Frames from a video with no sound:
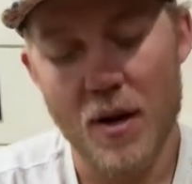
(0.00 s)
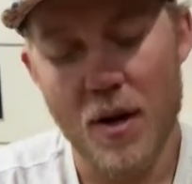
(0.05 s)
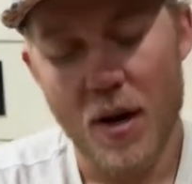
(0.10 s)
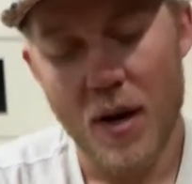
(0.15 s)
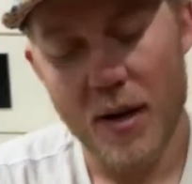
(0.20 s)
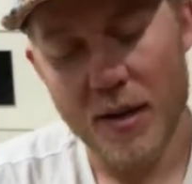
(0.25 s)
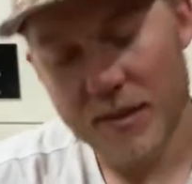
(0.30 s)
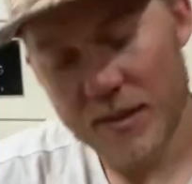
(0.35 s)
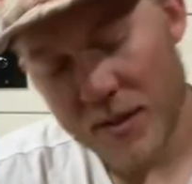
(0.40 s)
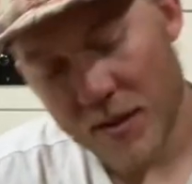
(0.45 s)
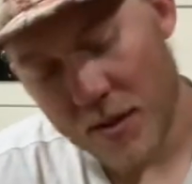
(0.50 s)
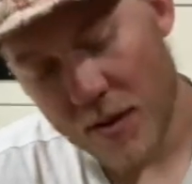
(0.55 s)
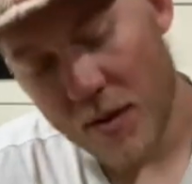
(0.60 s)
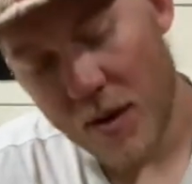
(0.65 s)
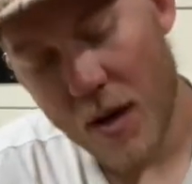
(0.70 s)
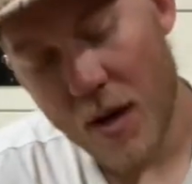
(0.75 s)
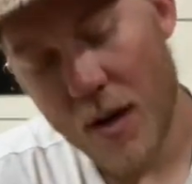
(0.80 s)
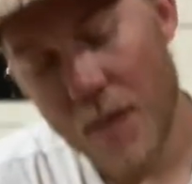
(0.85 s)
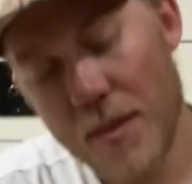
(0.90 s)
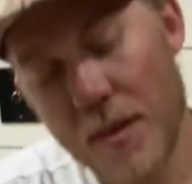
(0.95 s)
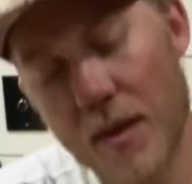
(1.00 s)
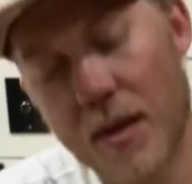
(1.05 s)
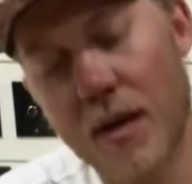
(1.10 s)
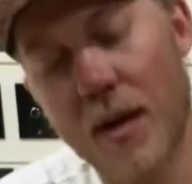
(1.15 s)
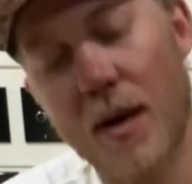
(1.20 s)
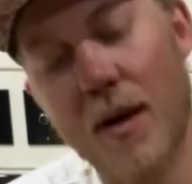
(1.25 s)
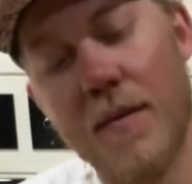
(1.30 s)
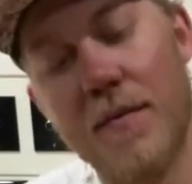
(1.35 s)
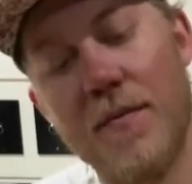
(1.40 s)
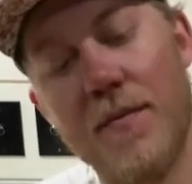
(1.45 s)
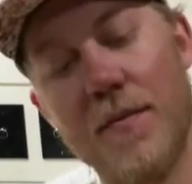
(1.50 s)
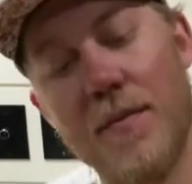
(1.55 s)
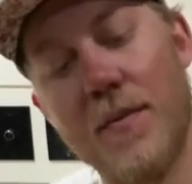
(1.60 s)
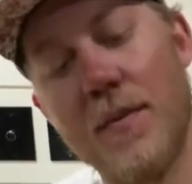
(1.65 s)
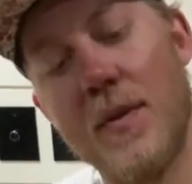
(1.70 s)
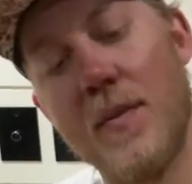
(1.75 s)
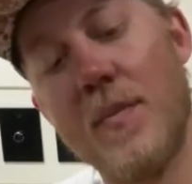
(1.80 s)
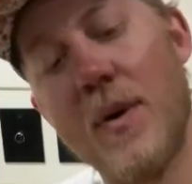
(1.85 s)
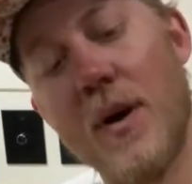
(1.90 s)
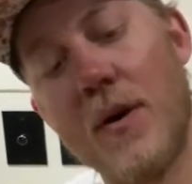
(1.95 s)
Also on the cuff,
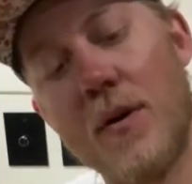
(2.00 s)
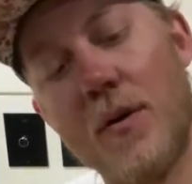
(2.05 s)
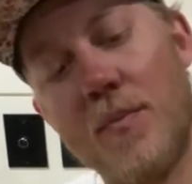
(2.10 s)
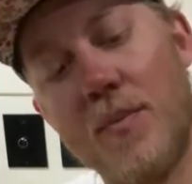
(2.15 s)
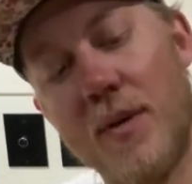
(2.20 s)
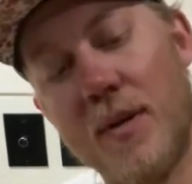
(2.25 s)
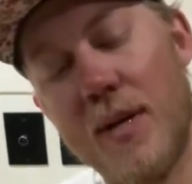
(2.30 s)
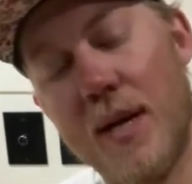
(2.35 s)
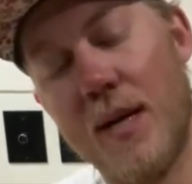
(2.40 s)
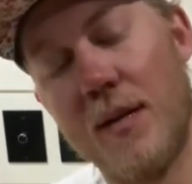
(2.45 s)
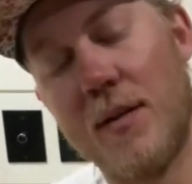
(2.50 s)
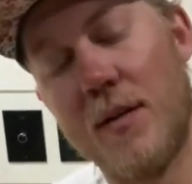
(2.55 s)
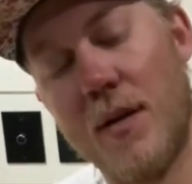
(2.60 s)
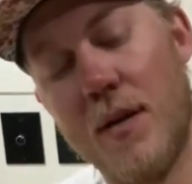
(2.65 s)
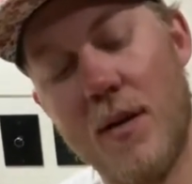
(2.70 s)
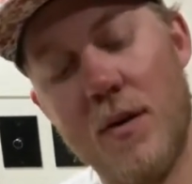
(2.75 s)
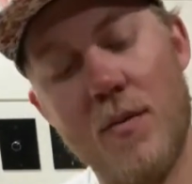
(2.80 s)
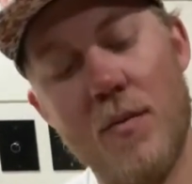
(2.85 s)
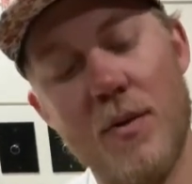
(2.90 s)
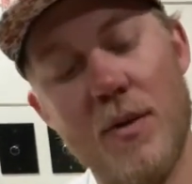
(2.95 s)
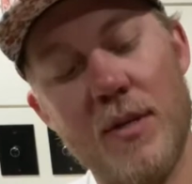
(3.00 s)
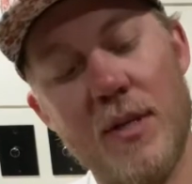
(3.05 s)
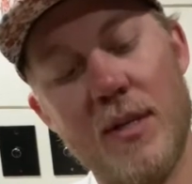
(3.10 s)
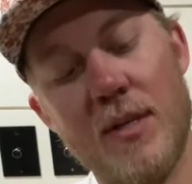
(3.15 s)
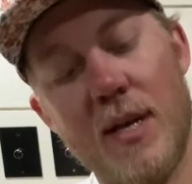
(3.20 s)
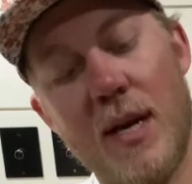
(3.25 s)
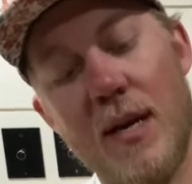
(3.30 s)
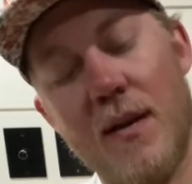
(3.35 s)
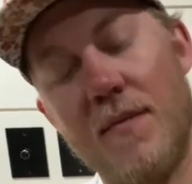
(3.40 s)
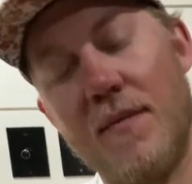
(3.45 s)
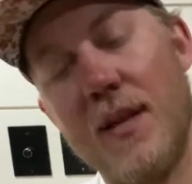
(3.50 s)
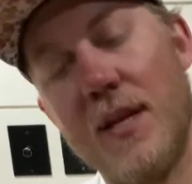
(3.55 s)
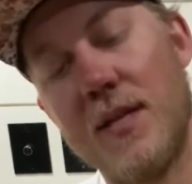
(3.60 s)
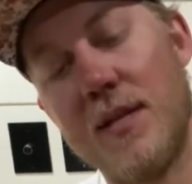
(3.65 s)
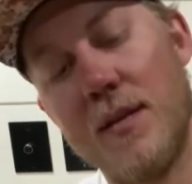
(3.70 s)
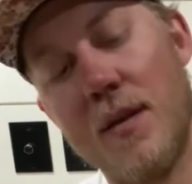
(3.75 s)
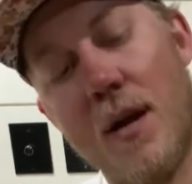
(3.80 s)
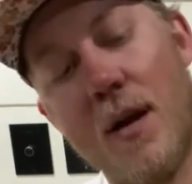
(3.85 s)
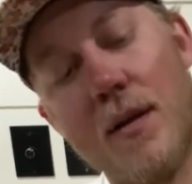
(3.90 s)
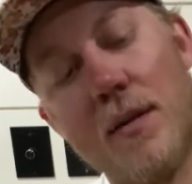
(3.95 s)
the buckle protection, which is kind of
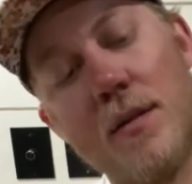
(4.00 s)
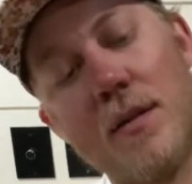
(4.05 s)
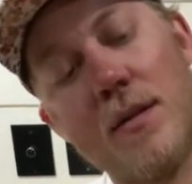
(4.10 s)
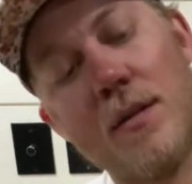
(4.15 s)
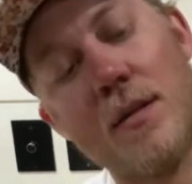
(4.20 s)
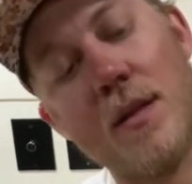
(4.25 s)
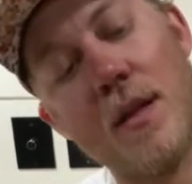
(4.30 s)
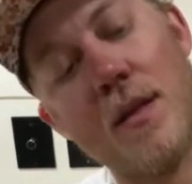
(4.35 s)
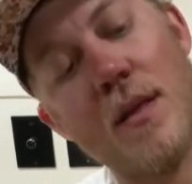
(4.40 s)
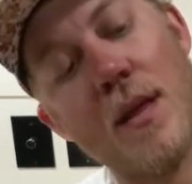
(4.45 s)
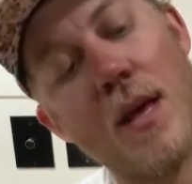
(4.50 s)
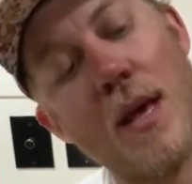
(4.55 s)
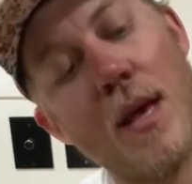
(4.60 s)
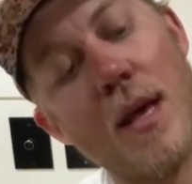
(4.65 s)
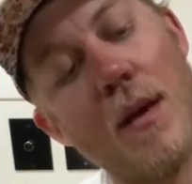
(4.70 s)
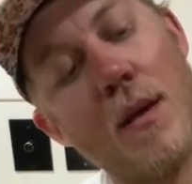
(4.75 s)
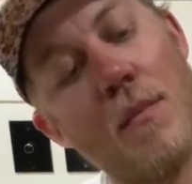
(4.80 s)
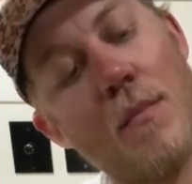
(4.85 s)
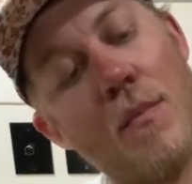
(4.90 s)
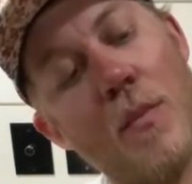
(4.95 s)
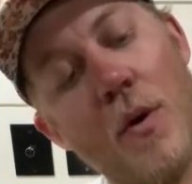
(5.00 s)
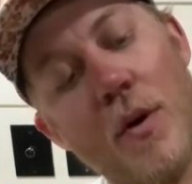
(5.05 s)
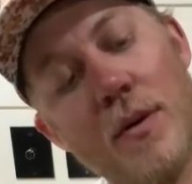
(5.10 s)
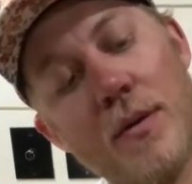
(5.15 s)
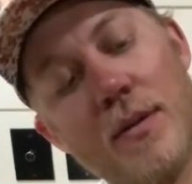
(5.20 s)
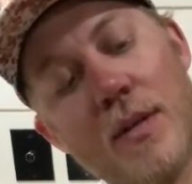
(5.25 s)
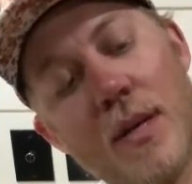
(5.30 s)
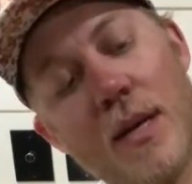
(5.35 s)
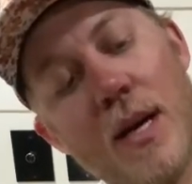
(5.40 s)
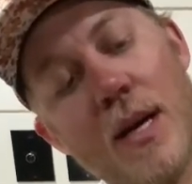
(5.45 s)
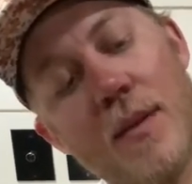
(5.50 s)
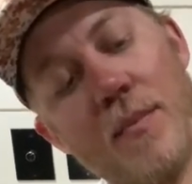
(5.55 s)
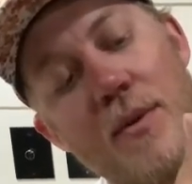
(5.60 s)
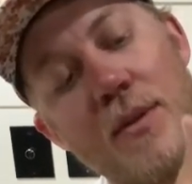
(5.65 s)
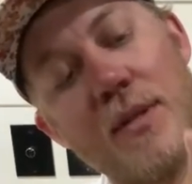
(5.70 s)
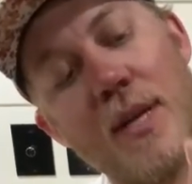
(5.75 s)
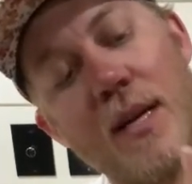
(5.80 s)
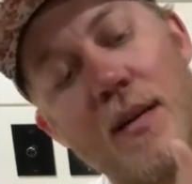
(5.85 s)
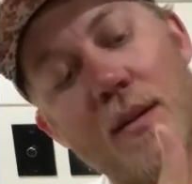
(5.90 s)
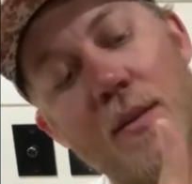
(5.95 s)
this notch that they mold to kind of
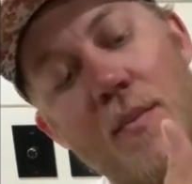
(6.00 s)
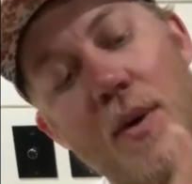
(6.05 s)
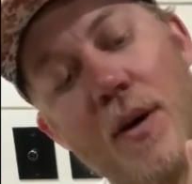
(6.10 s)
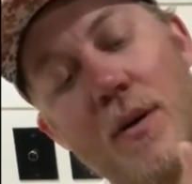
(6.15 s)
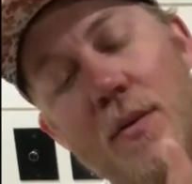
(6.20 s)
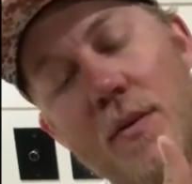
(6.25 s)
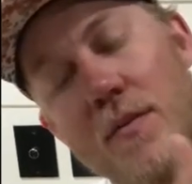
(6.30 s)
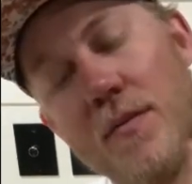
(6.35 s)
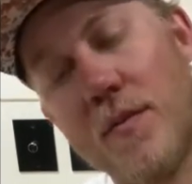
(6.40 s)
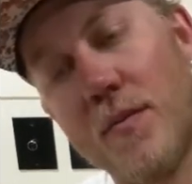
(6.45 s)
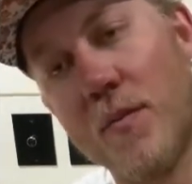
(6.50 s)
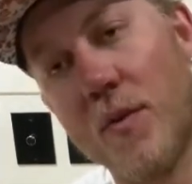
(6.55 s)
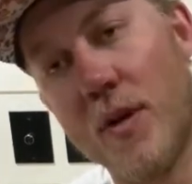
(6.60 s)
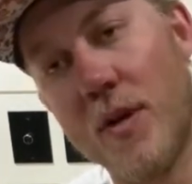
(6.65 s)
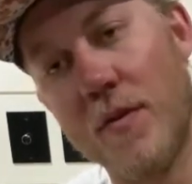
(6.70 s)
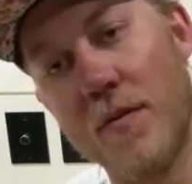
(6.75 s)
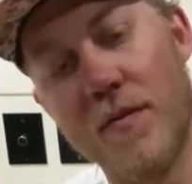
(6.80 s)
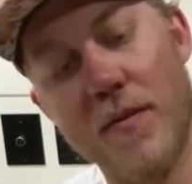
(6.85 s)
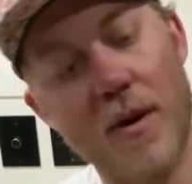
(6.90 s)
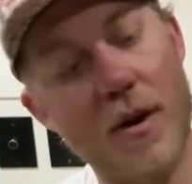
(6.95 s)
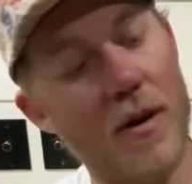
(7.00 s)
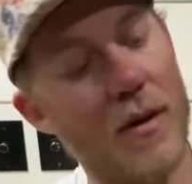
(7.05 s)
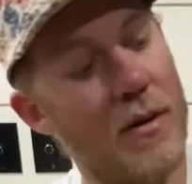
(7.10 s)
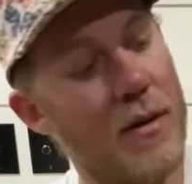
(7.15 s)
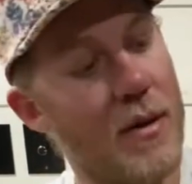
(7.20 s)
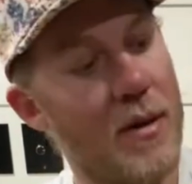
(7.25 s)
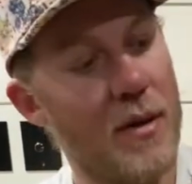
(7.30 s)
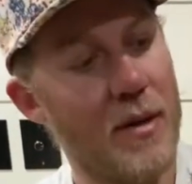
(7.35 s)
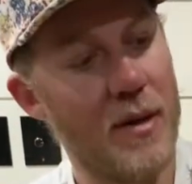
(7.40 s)
protect the buckle from when you fall,